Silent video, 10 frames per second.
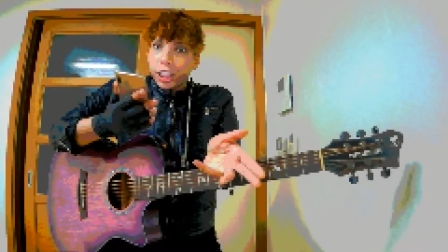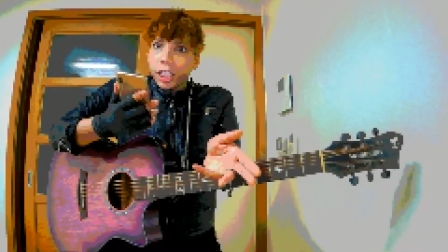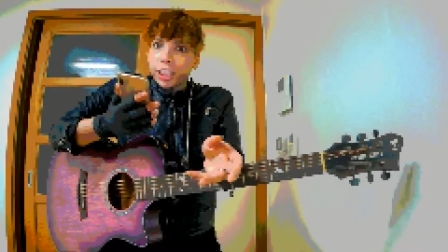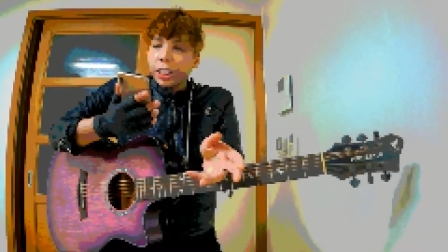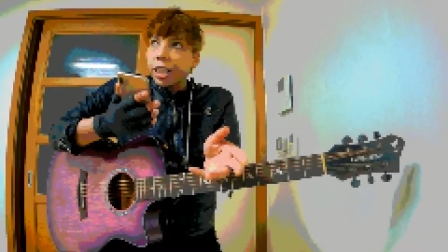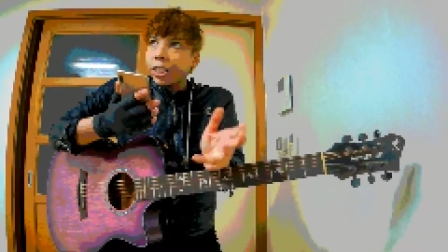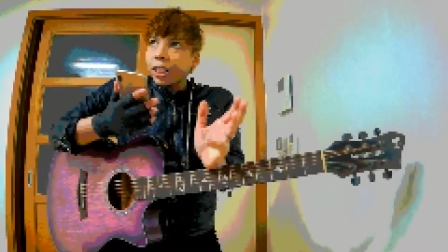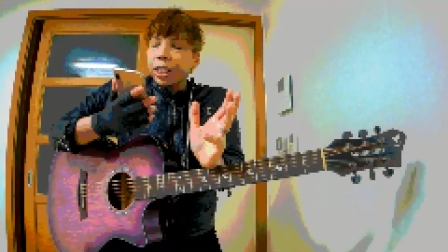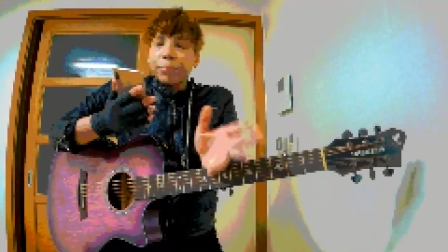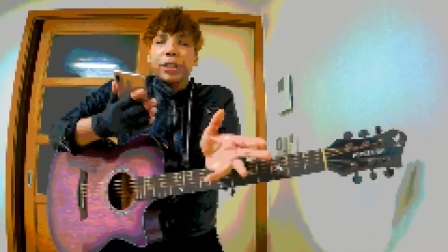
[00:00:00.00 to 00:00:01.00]
is is
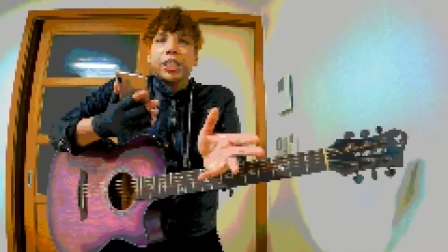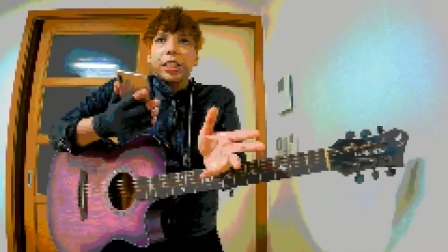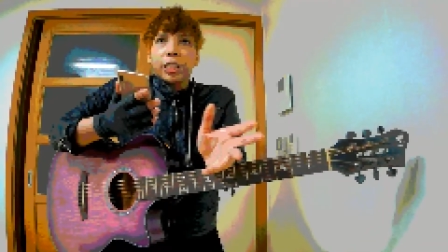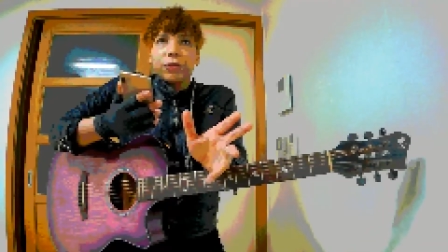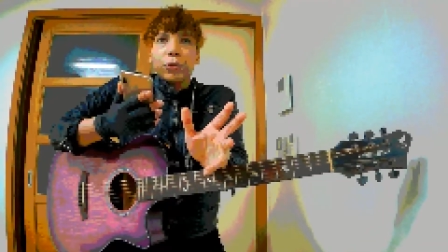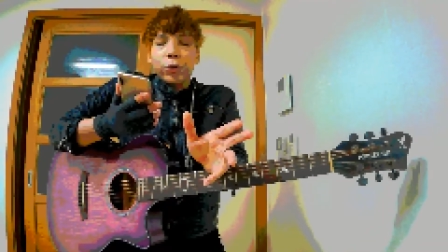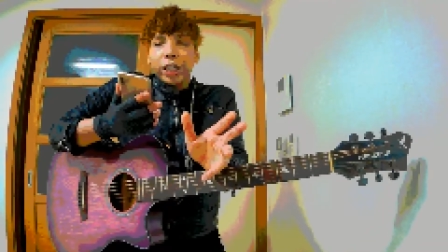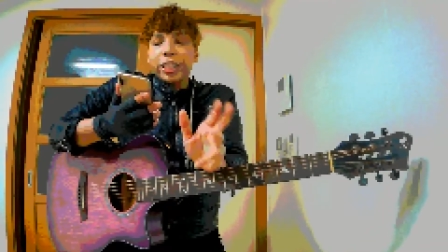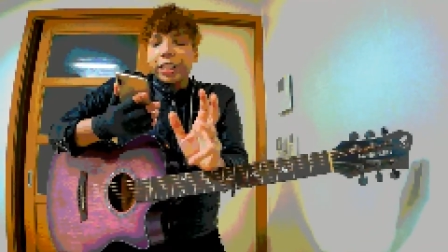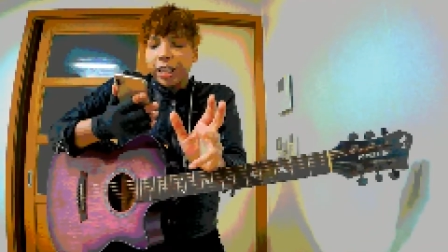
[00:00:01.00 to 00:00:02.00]
a completely different
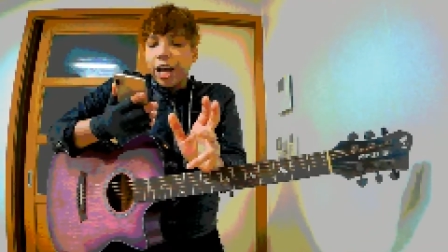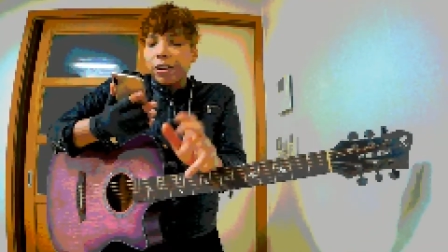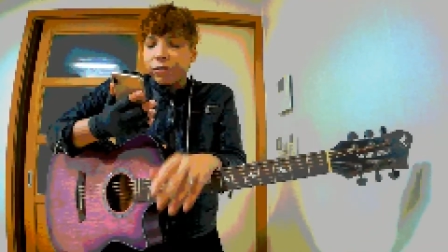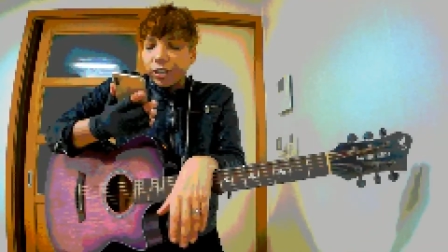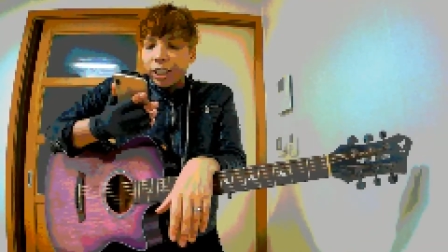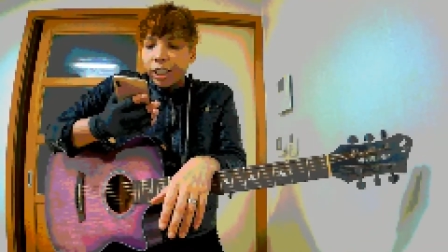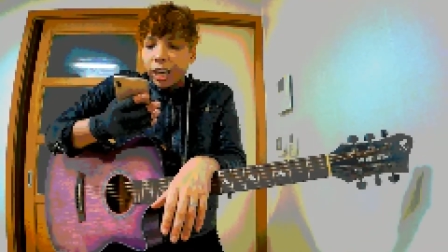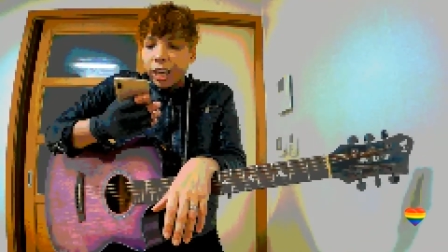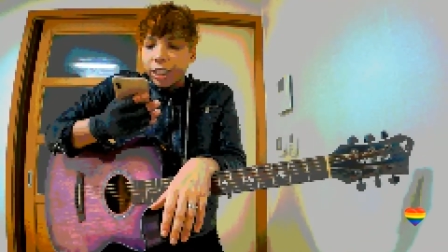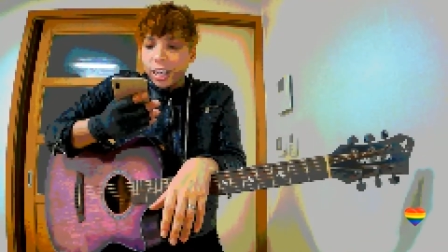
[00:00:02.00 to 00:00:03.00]
word than love,
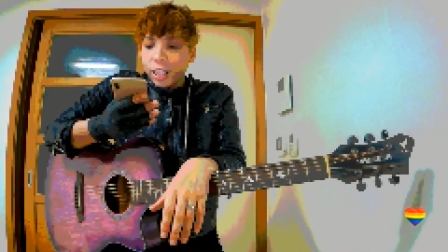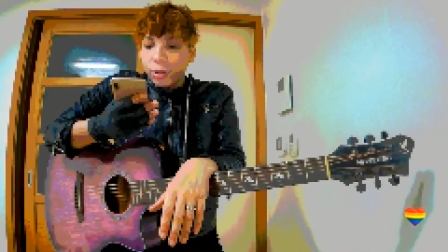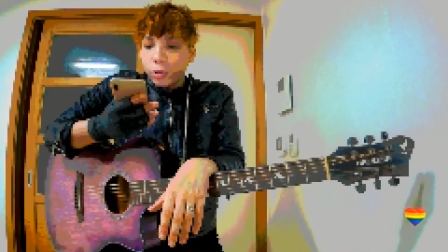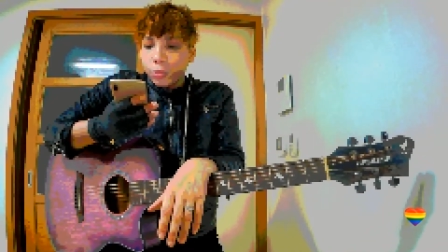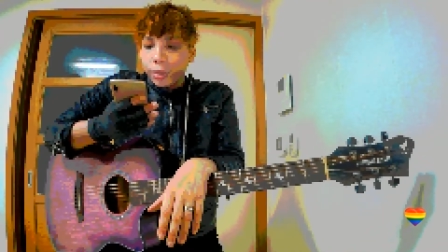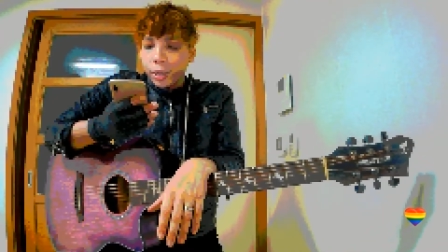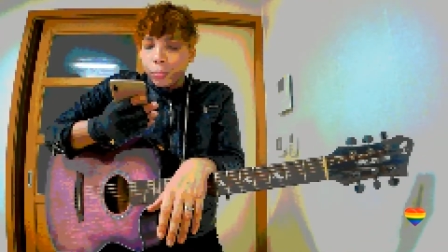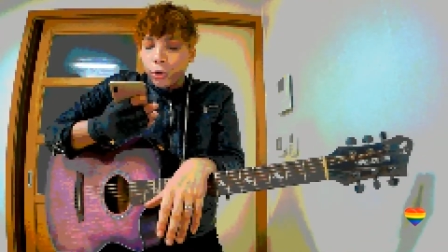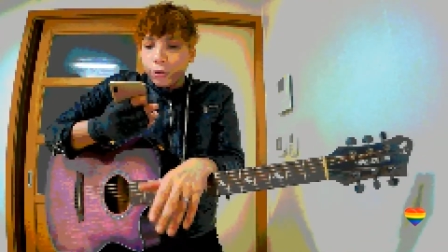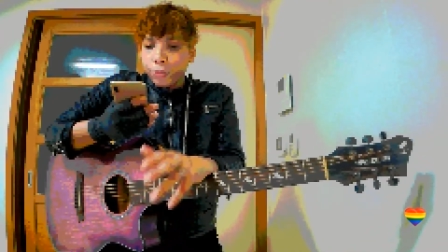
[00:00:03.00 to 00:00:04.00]
and and it would be
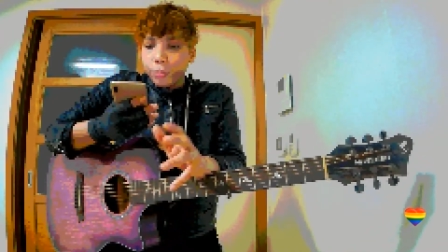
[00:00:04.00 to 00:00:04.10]
more